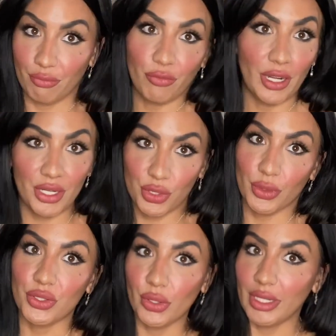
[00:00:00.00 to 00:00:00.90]
ran into
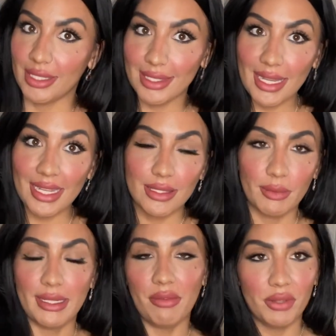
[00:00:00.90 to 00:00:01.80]
a store and see it, so
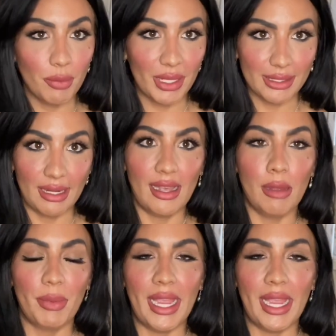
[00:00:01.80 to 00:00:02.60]
I definitely picked it up.